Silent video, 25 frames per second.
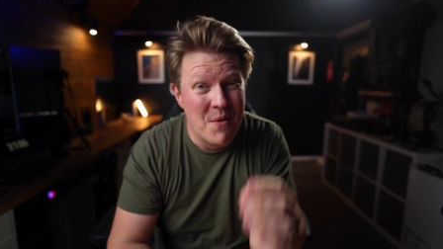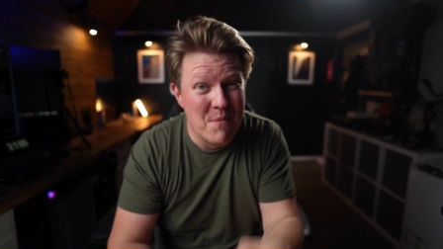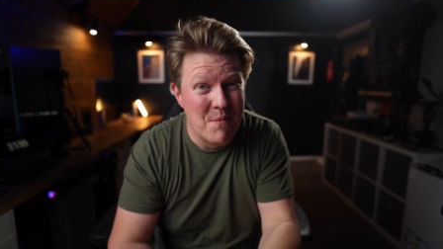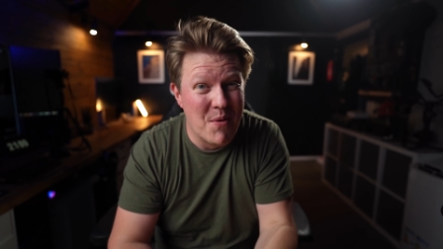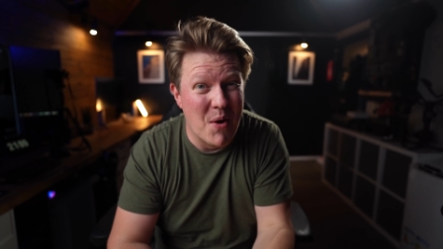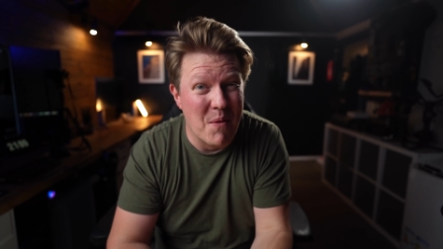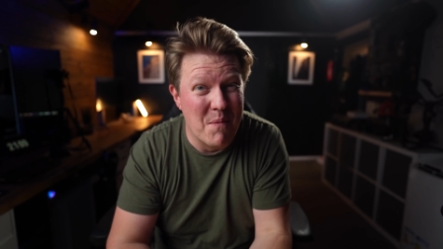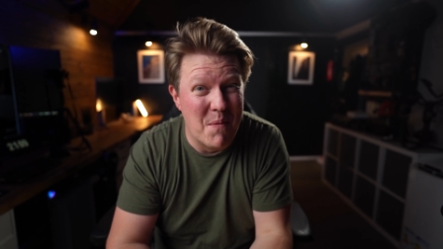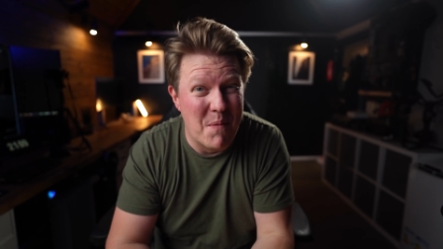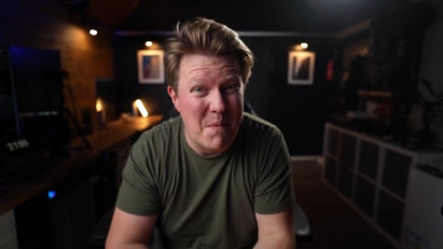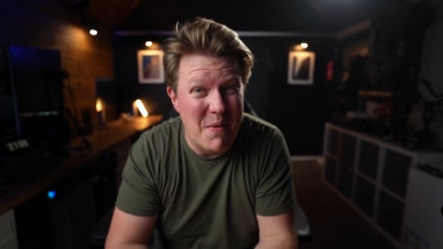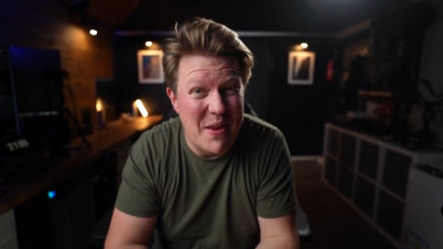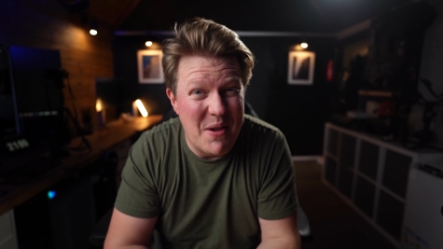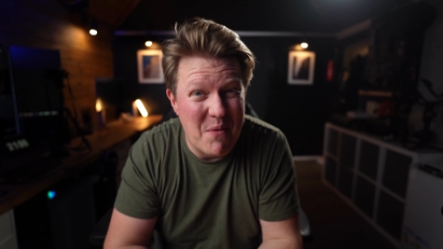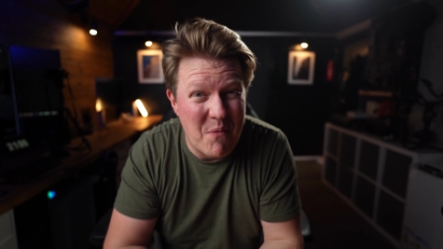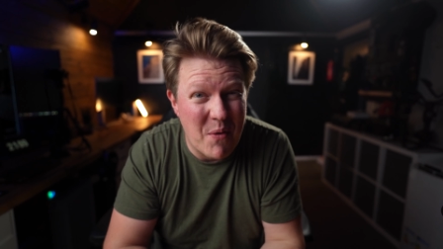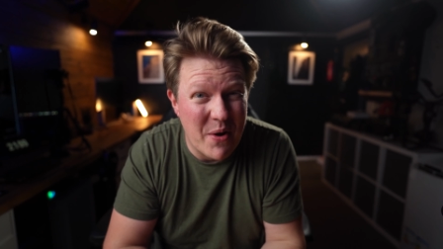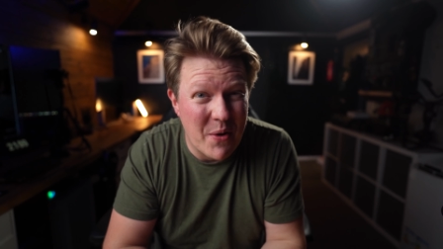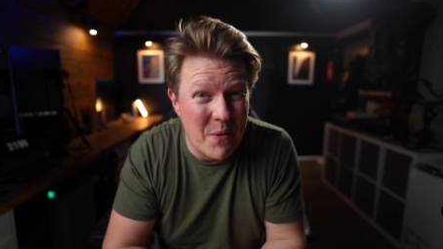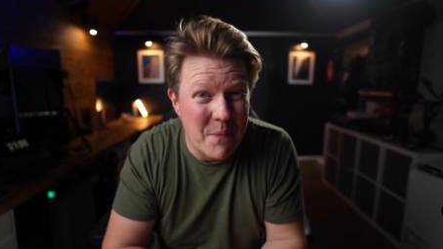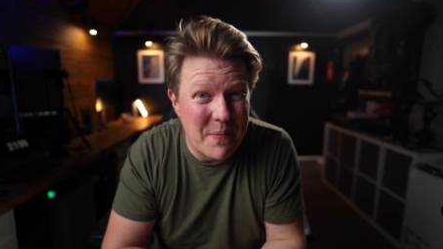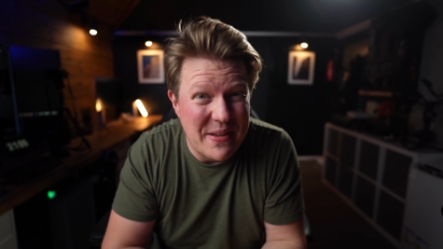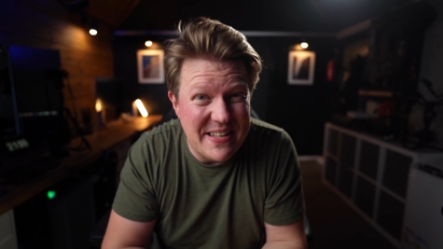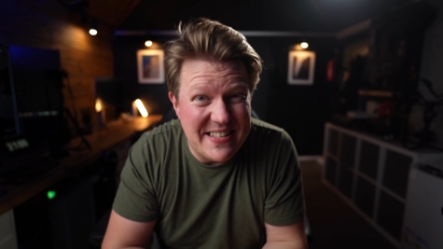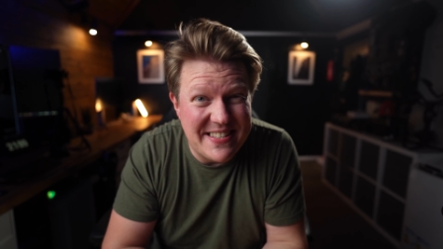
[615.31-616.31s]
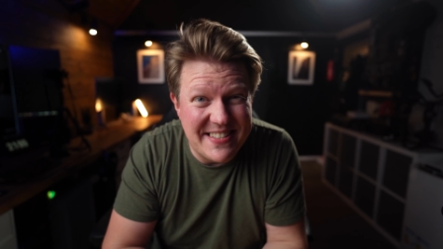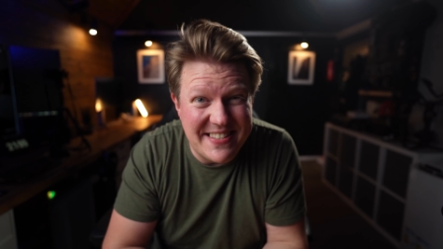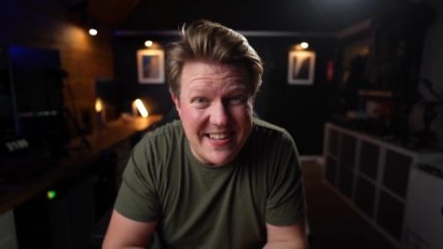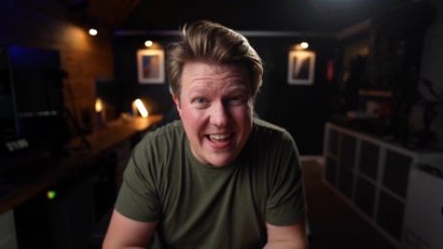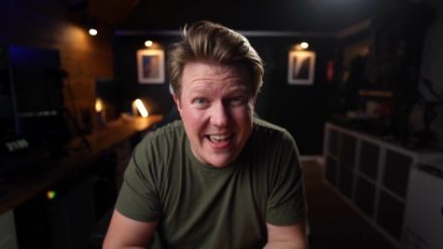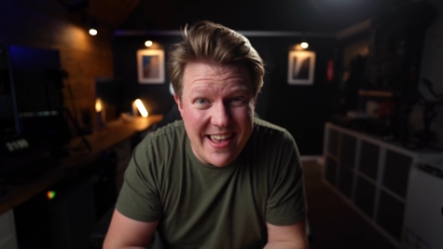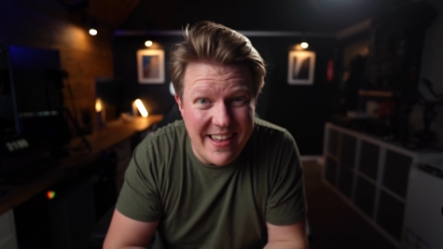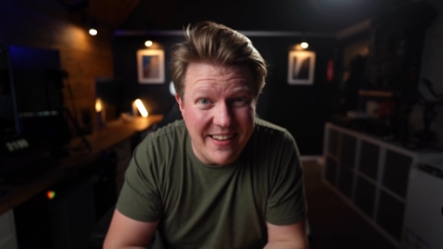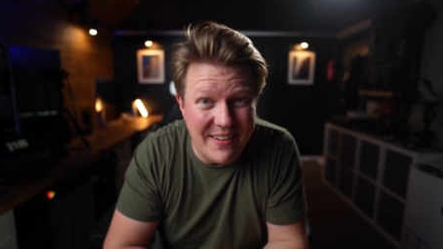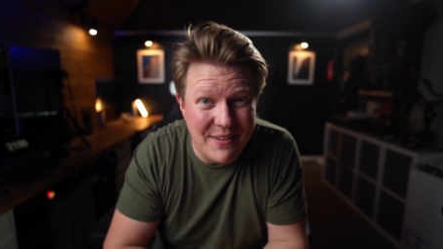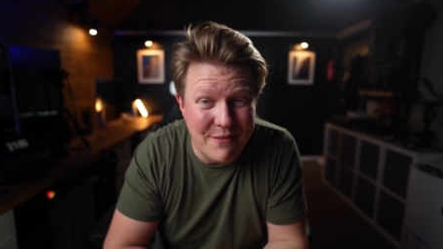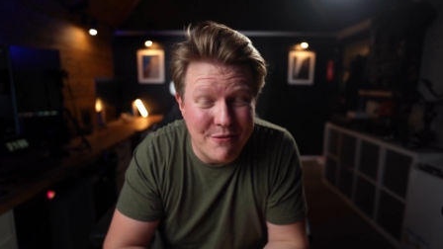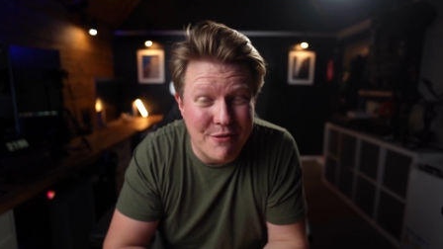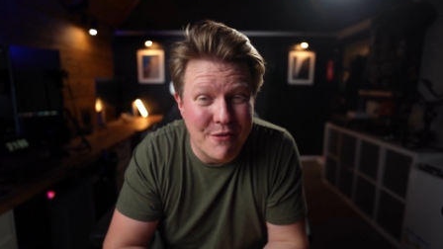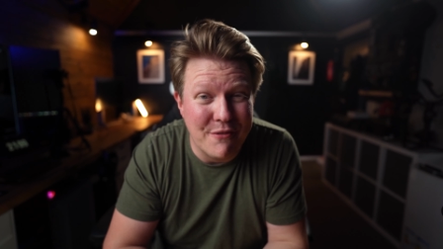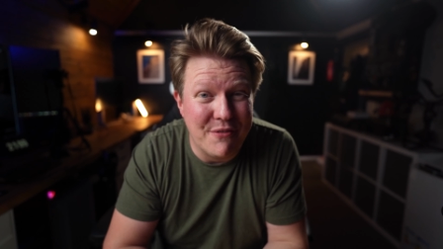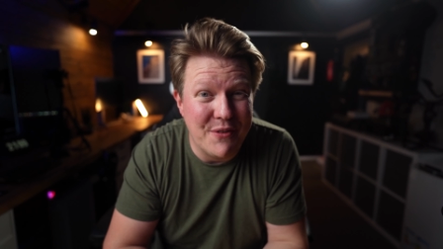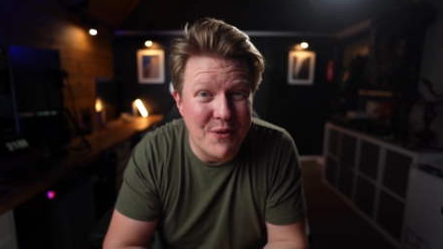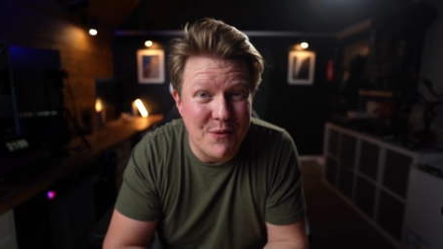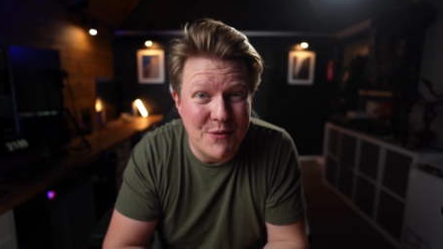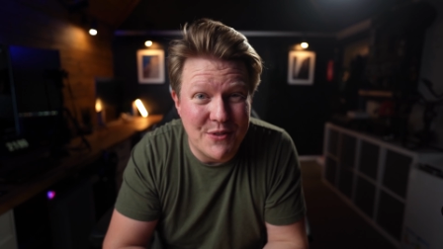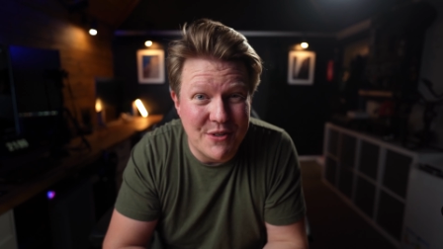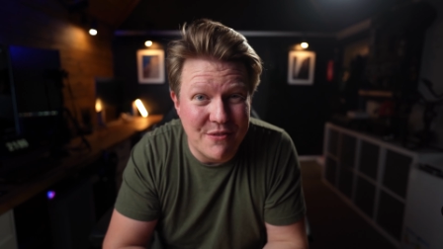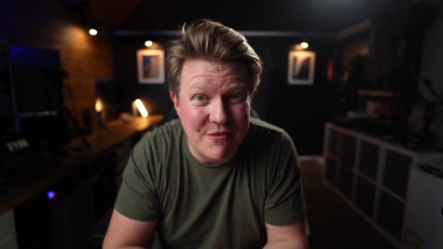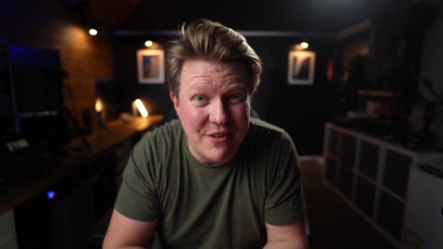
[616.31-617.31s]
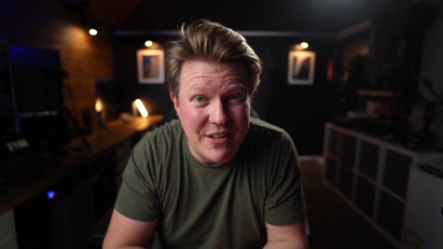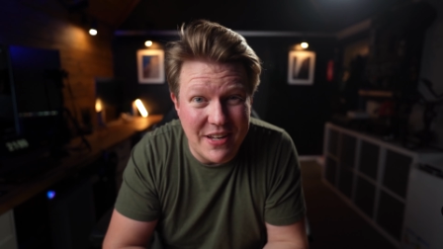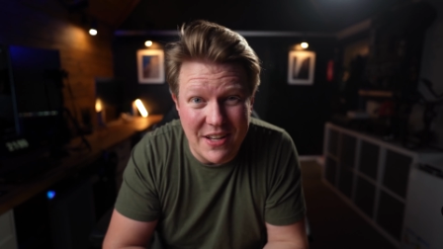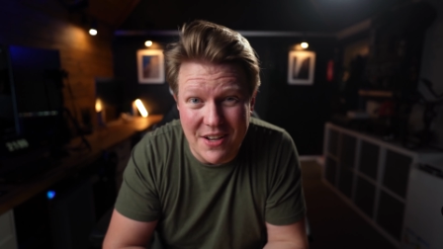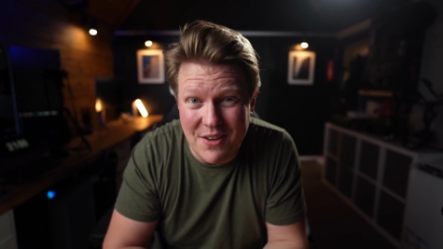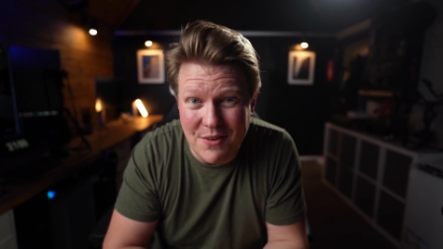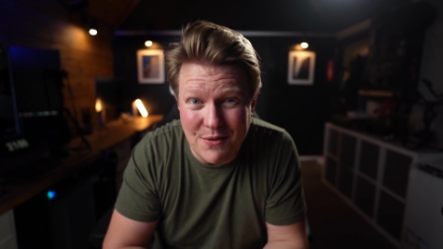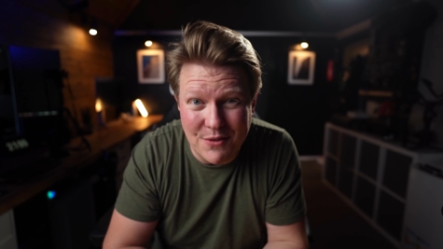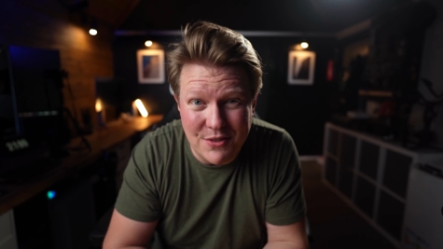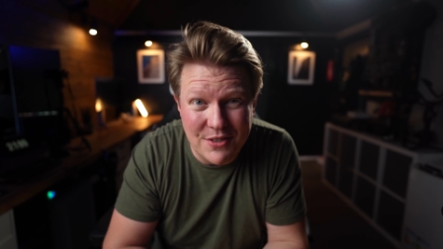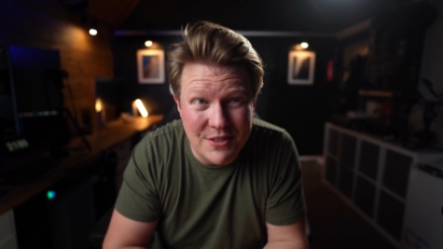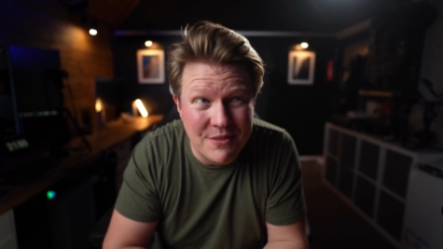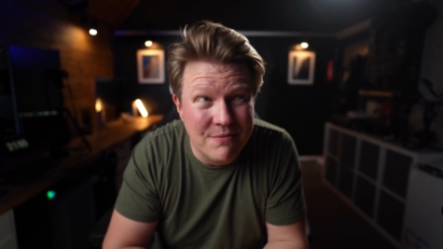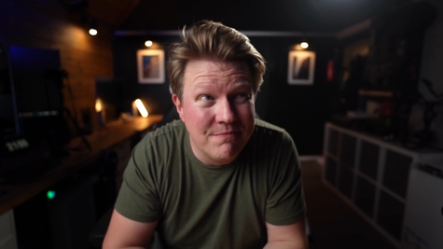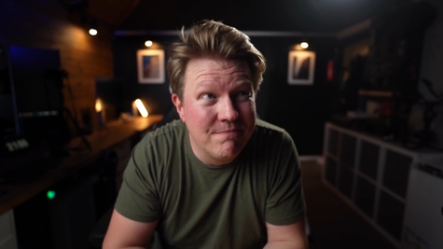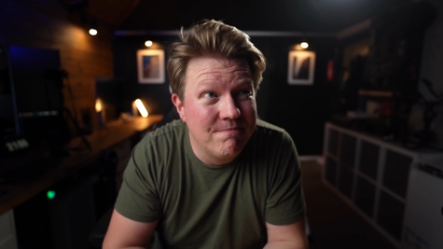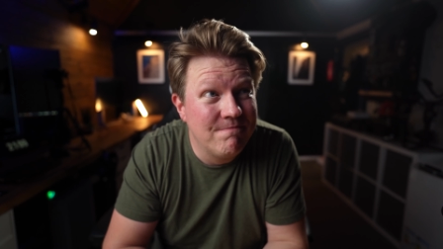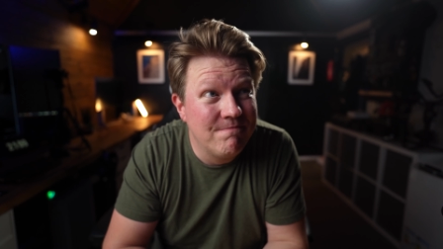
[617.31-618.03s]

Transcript: probably will be staying for future videos.